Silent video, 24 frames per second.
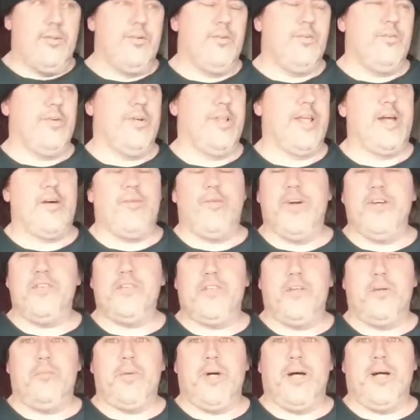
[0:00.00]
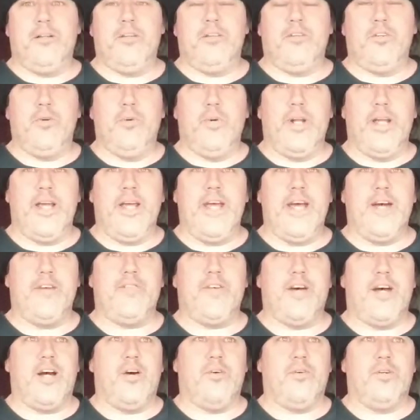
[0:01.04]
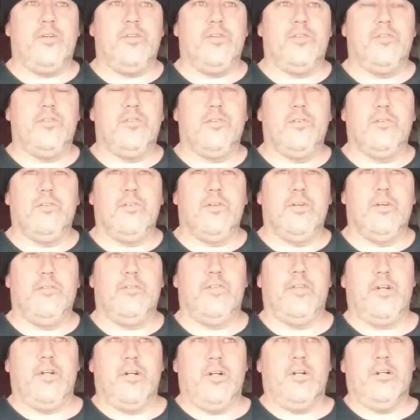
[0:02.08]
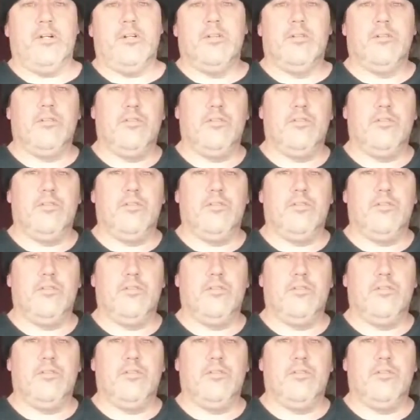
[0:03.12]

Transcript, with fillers: well, that wasted about two and a half hours of their